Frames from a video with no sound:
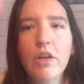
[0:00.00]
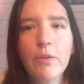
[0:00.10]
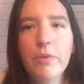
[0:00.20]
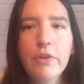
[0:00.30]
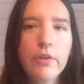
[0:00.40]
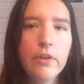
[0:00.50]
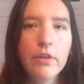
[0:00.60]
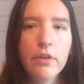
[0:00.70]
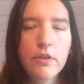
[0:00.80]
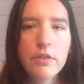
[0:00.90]
I hope you're
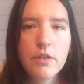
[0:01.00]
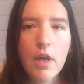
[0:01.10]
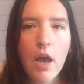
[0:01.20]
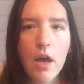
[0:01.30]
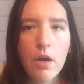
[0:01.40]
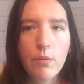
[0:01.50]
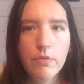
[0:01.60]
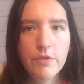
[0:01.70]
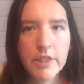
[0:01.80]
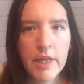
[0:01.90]
good.
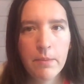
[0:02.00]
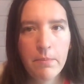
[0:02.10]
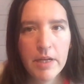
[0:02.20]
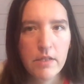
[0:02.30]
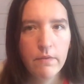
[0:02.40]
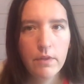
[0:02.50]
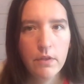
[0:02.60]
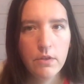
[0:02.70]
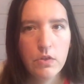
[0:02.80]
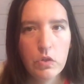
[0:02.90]
We've just had a massive
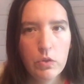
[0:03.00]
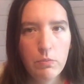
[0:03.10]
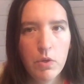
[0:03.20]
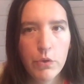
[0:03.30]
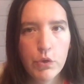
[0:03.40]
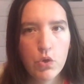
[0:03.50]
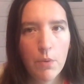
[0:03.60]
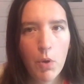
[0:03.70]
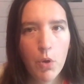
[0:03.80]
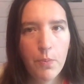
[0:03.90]
thunderstorm, so
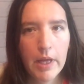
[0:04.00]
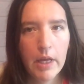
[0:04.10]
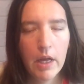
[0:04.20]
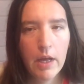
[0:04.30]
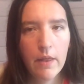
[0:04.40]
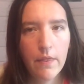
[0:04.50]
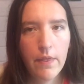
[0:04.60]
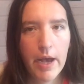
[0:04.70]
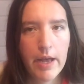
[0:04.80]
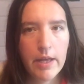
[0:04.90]
I'm hoping
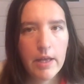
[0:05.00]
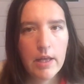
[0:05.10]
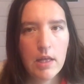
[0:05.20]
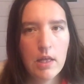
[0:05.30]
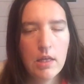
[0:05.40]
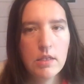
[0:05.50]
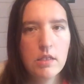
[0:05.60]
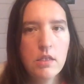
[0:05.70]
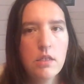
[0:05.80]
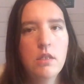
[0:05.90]
that it
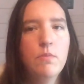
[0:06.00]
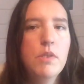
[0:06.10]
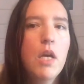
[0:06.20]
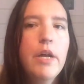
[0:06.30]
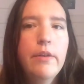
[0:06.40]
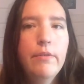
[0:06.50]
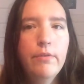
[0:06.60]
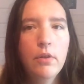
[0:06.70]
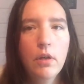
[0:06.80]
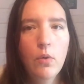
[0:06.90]
has subsided
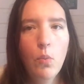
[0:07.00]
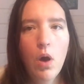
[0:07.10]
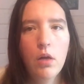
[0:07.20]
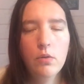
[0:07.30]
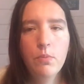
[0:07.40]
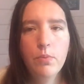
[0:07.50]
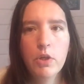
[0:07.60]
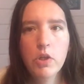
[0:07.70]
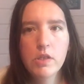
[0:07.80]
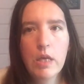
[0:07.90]
for a little while
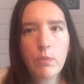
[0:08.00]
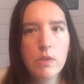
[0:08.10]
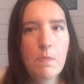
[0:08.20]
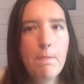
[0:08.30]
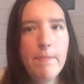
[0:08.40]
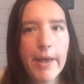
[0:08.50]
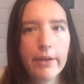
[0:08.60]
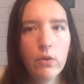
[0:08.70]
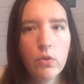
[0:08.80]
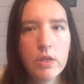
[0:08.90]
because it was
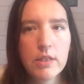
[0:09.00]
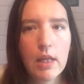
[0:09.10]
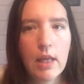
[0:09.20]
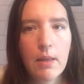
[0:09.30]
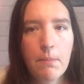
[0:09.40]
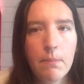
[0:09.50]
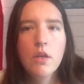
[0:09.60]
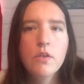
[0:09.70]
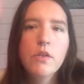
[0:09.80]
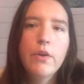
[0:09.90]
mega noisy.
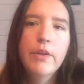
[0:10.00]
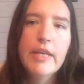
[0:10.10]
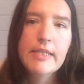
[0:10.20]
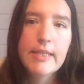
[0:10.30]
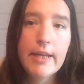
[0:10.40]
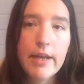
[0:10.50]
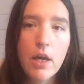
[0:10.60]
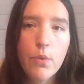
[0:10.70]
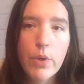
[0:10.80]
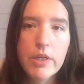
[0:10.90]
So yesterday
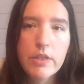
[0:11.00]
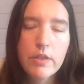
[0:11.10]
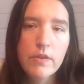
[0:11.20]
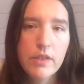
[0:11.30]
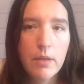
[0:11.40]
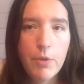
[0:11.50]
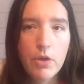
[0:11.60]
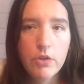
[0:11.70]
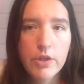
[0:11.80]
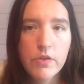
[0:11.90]
I went to the
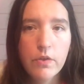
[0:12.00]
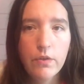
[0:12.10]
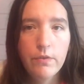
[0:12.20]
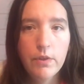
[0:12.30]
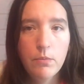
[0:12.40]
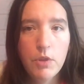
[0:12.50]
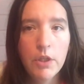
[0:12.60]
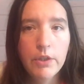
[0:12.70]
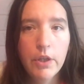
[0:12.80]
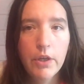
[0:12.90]
cinema and I saw the film
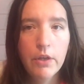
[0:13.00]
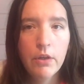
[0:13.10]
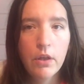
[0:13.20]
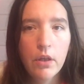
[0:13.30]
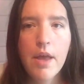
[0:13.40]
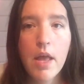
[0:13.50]
Dunkirk.